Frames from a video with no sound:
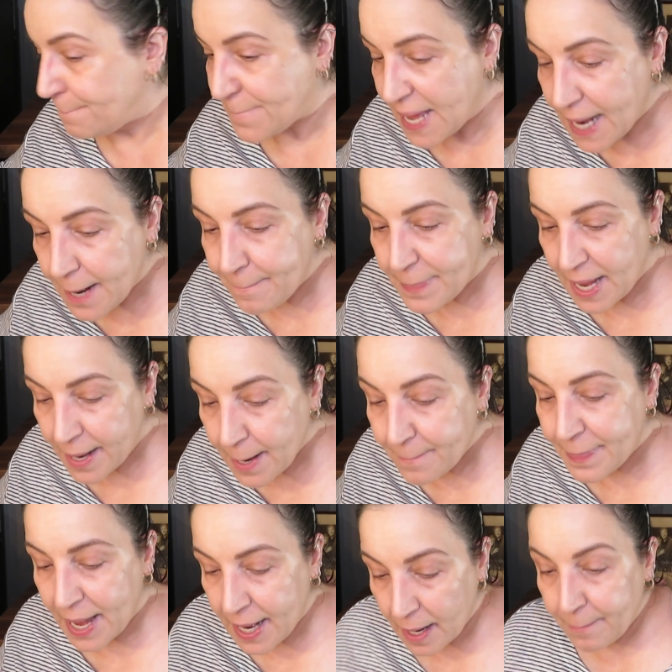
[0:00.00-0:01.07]

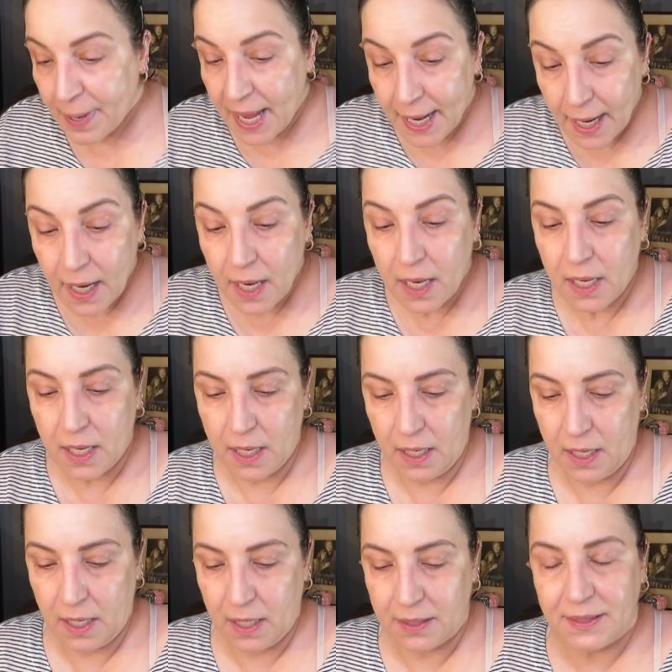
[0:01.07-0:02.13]
Better.
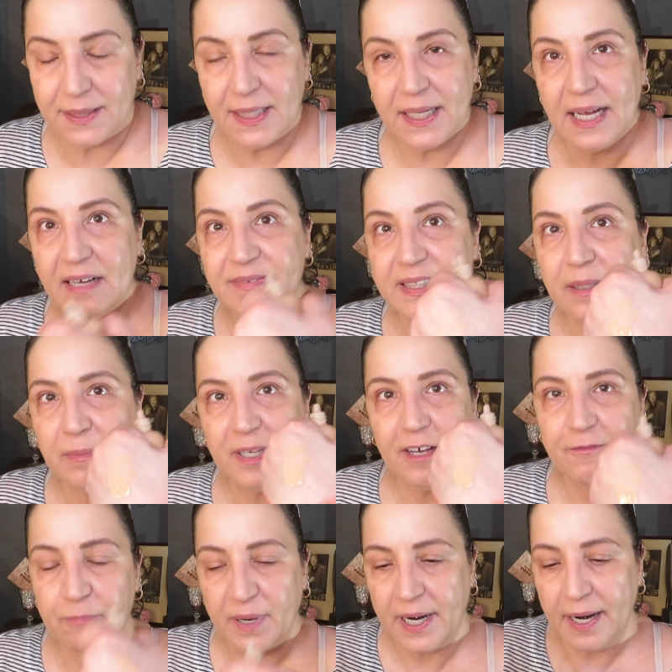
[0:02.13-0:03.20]
I still have some
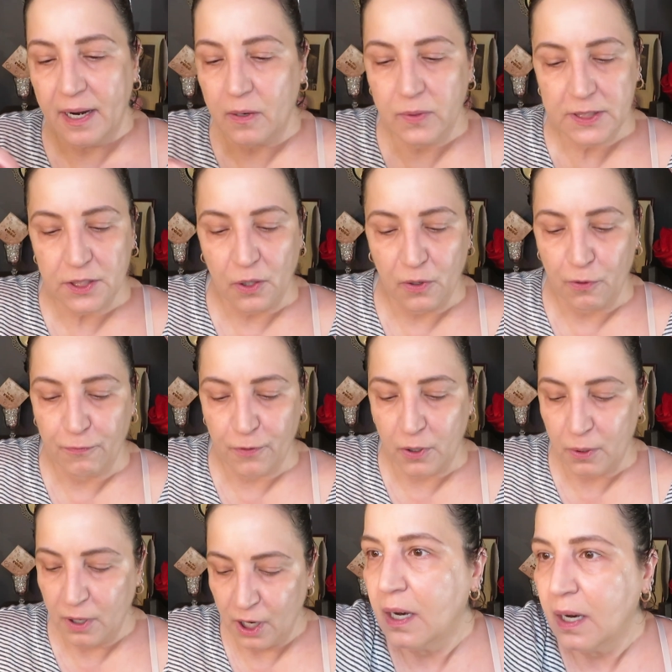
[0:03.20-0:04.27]
left, but I
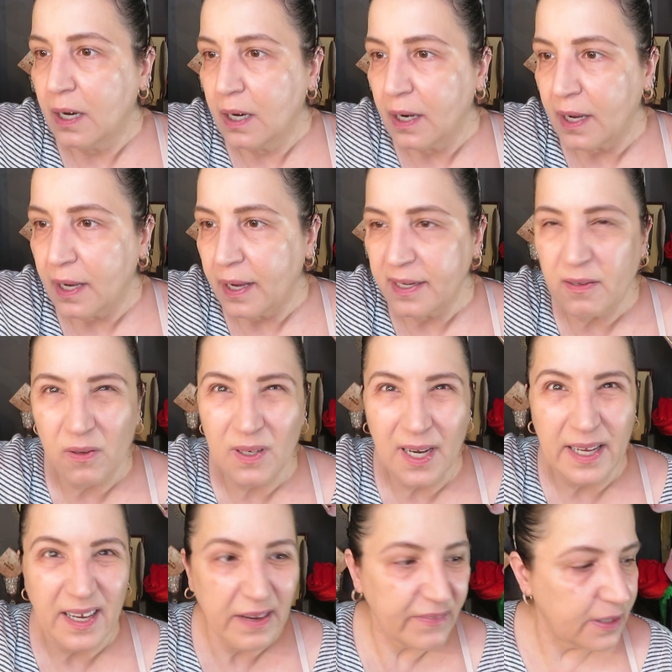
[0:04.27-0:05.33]
I don't
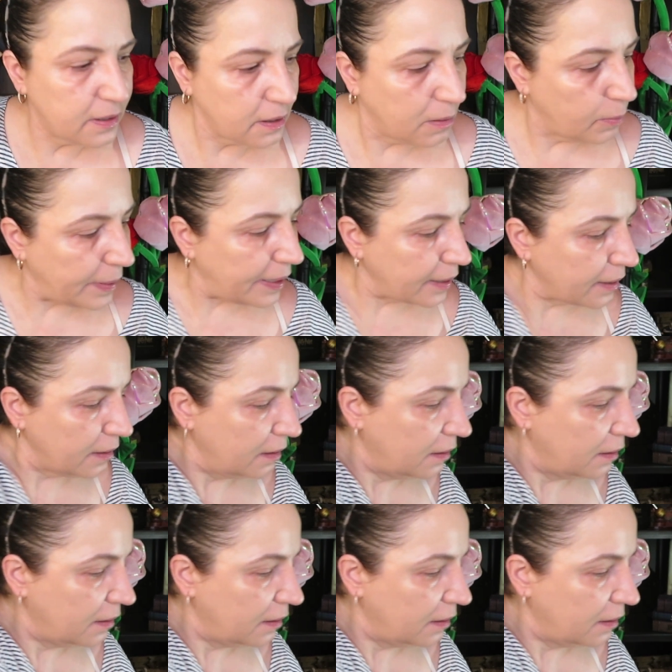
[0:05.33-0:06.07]
like having to go back.